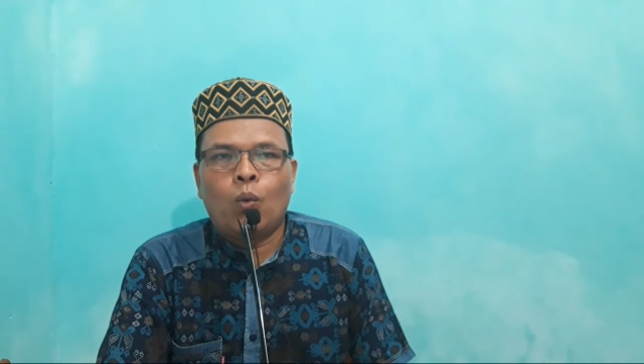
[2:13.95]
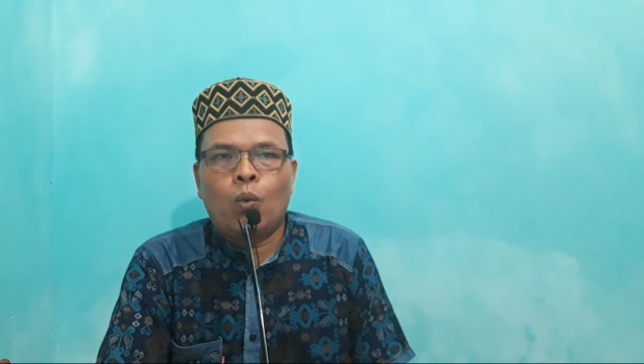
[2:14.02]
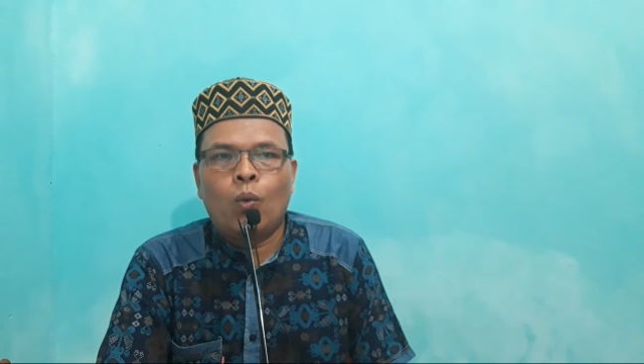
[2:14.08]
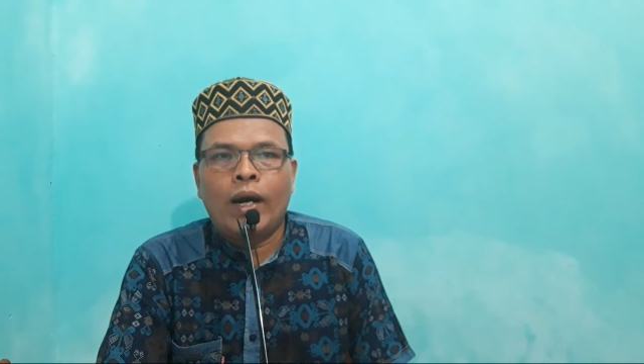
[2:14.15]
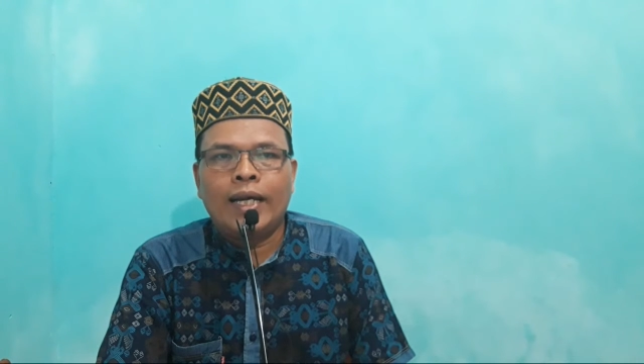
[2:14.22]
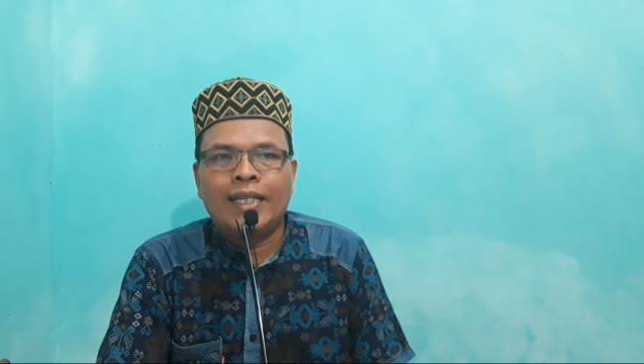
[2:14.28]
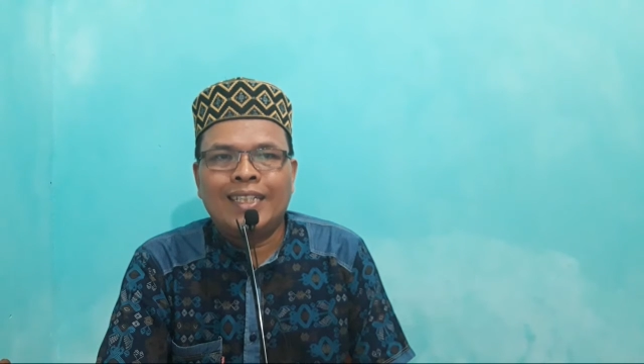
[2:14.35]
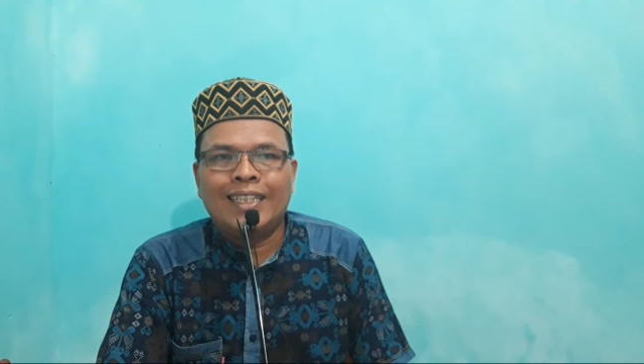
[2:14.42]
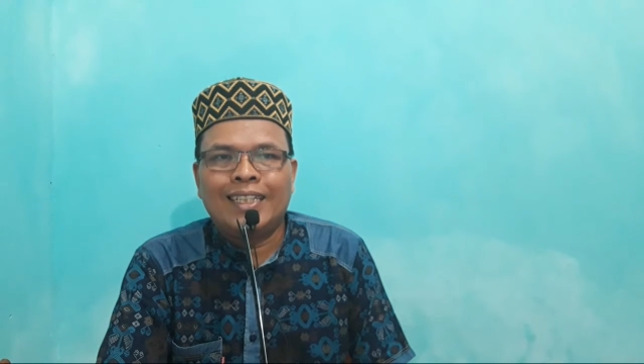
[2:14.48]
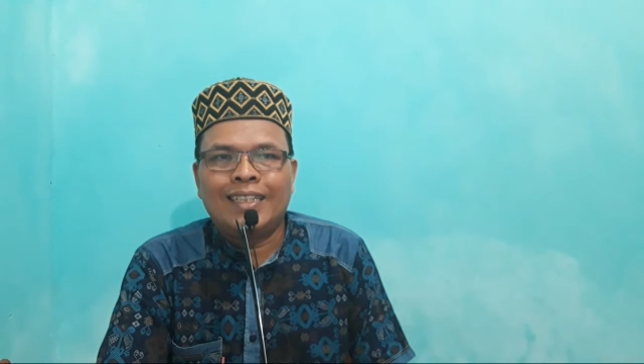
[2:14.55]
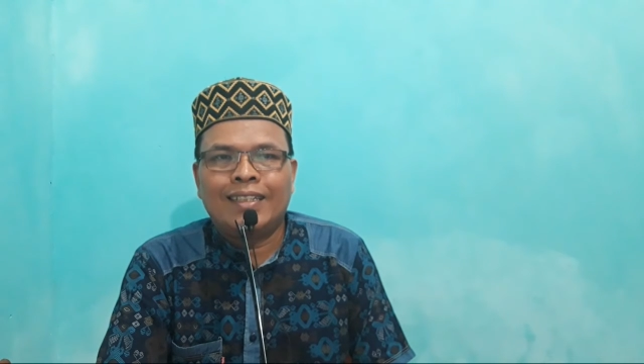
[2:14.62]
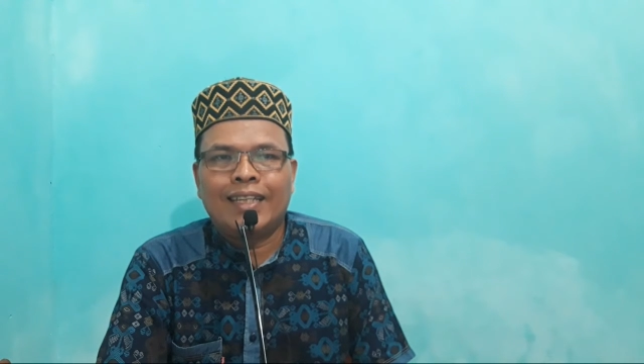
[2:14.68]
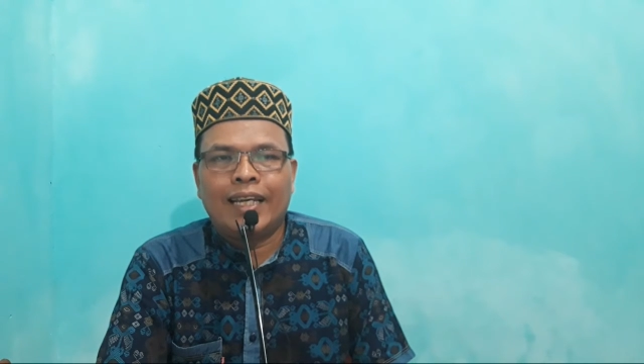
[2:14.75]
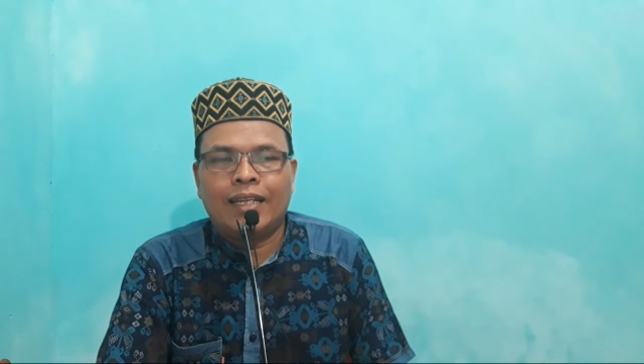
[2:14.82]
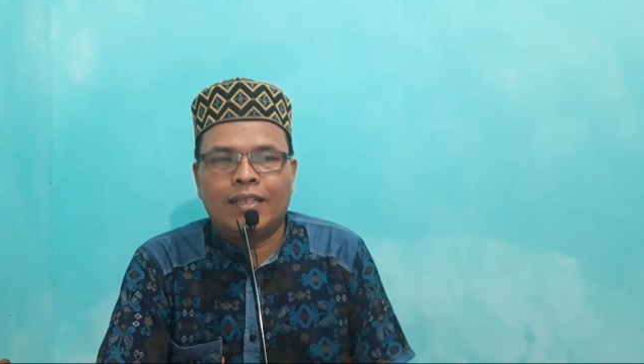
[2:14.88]
one
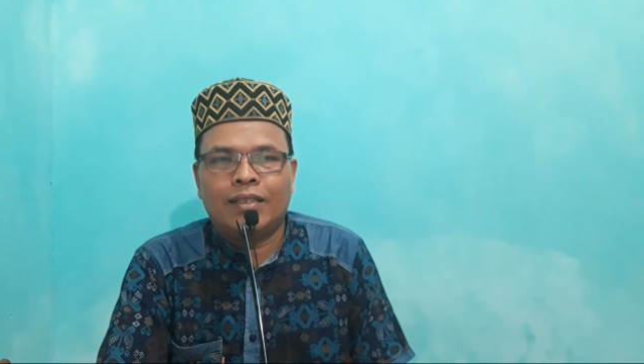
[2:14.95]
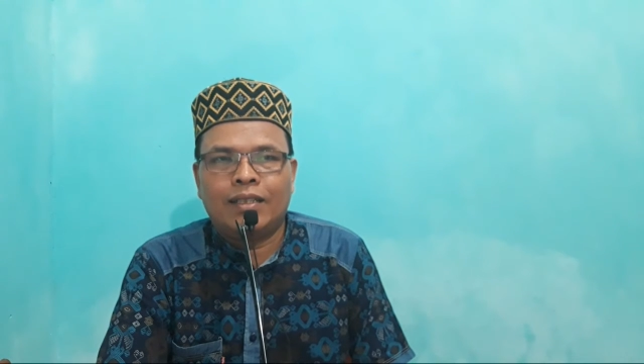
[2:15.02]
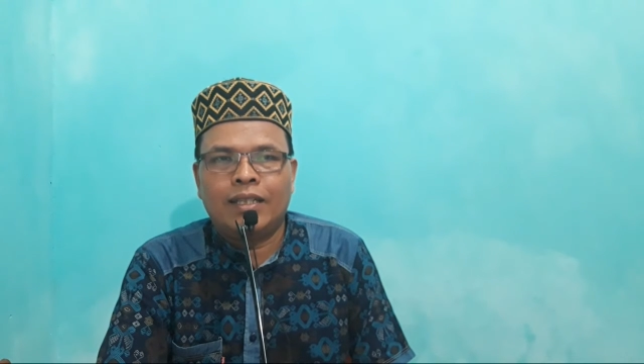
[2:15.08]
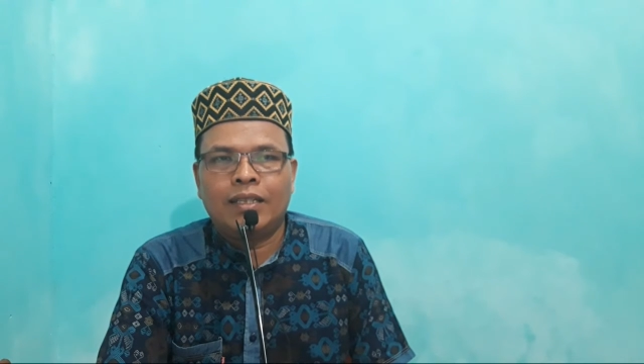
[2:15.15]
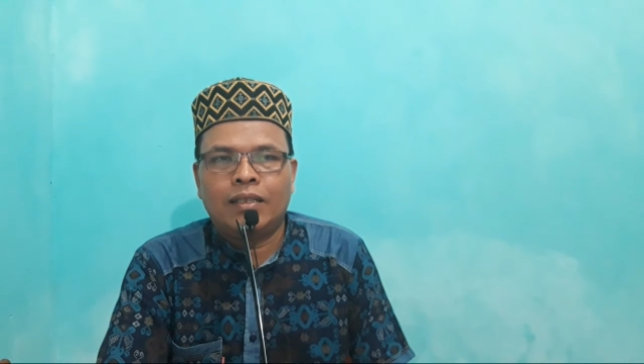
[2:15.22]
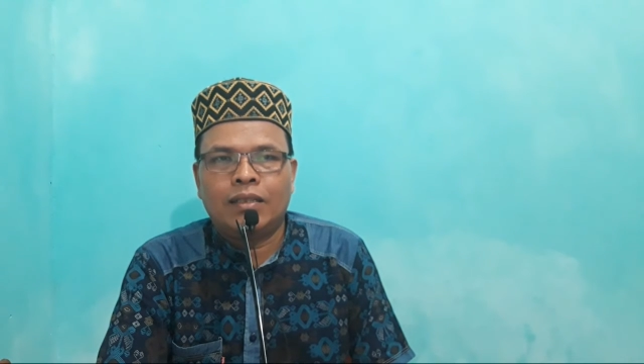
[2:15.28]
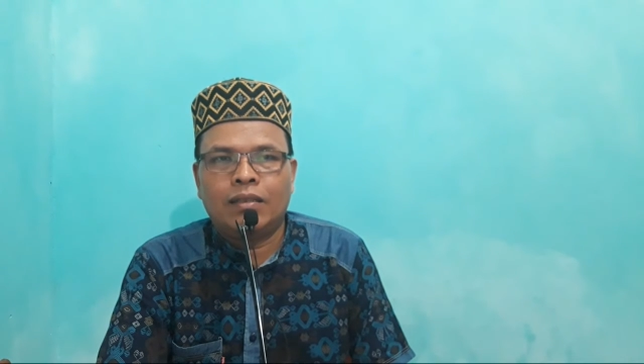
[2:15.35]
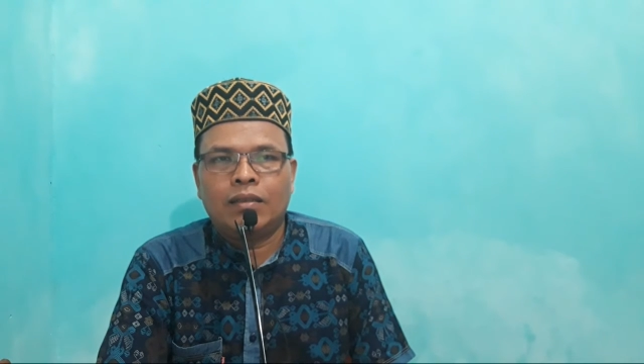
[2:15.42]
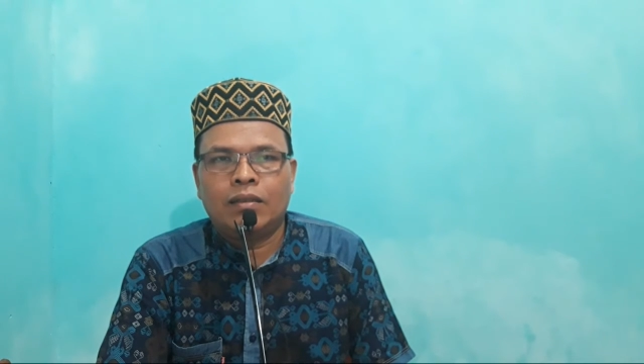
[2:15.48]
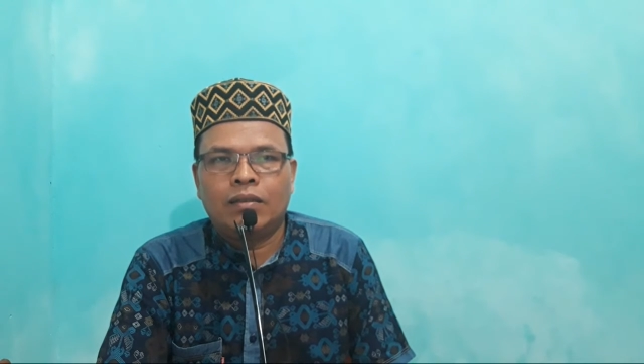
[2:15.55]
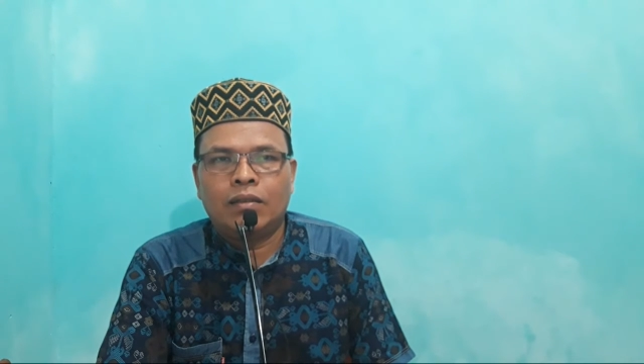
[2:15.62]
tenses